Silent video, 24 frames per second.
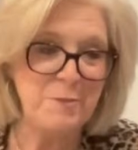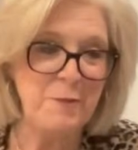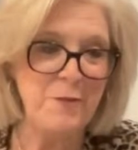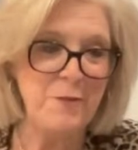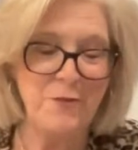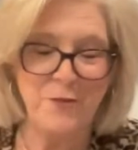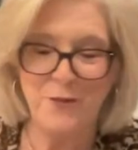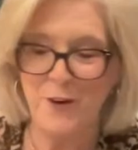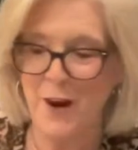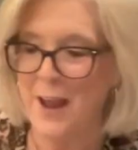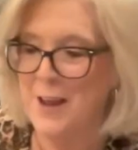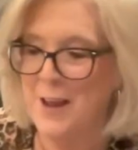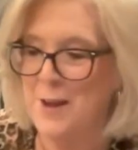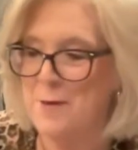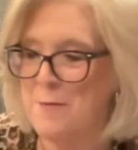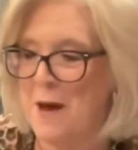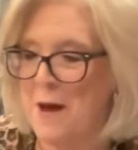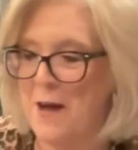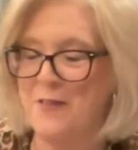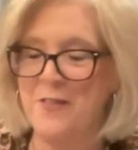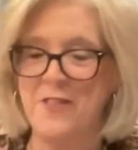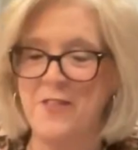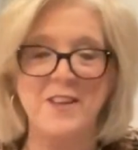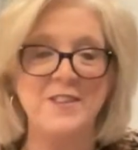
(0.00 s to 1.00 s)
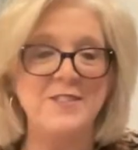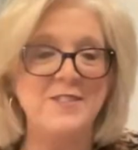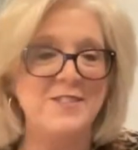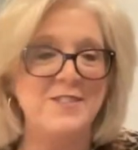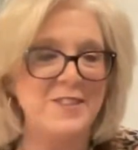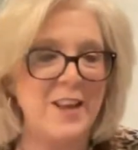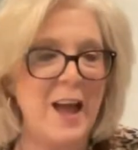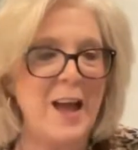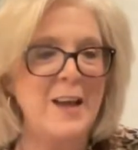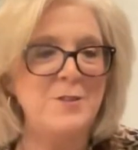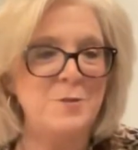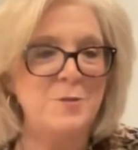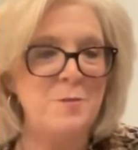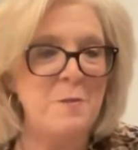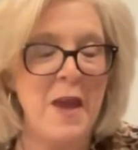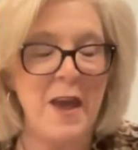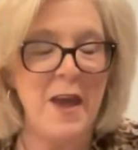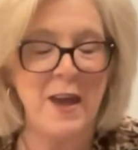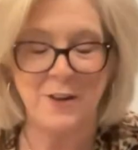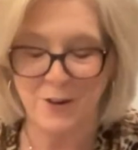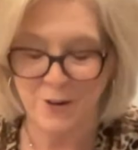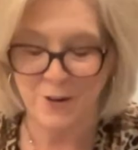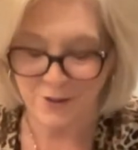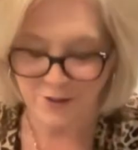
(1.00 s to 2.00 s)
frank about this. Size
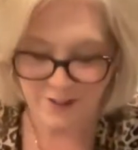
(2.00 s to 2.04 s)
matters.